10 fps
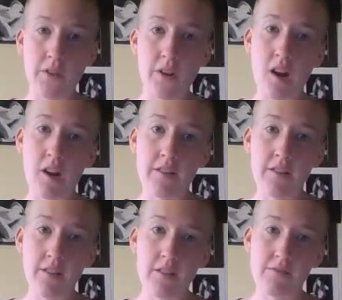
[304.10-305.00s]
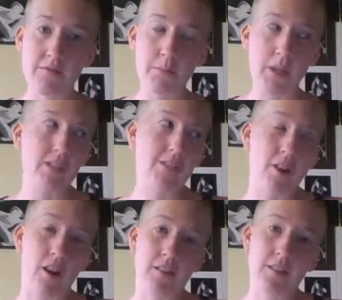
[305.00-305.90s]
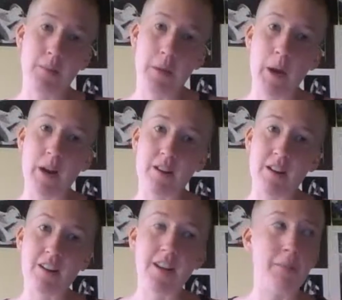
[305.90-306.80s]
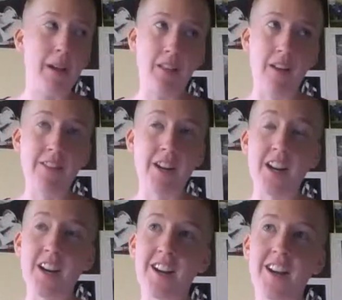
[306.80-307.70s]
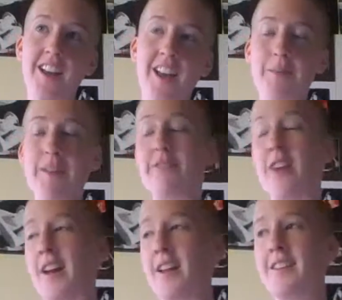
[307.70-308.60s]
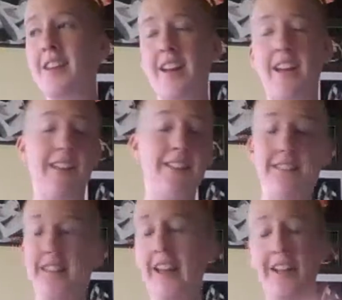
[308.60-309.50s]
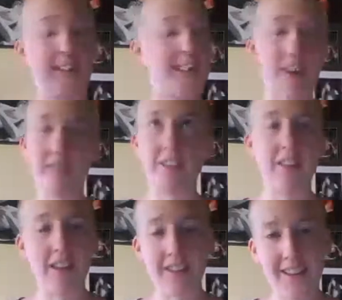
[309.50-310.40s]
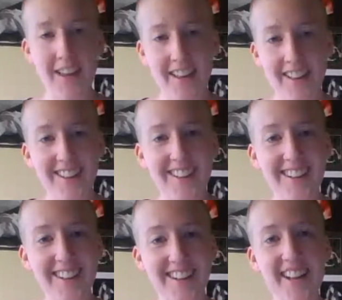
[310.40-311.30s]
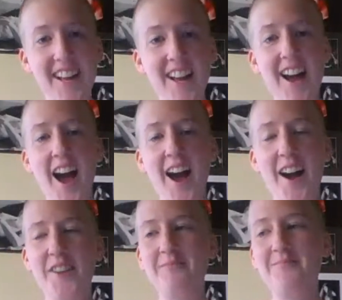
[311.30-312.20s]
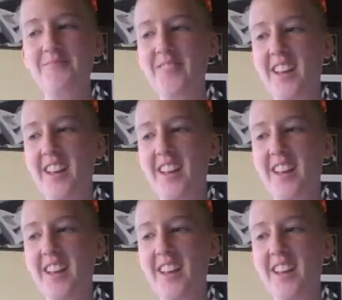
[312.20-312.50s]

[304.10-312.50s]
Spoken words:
the earth because the earth is my partner and my lover and my friend and like everything. um,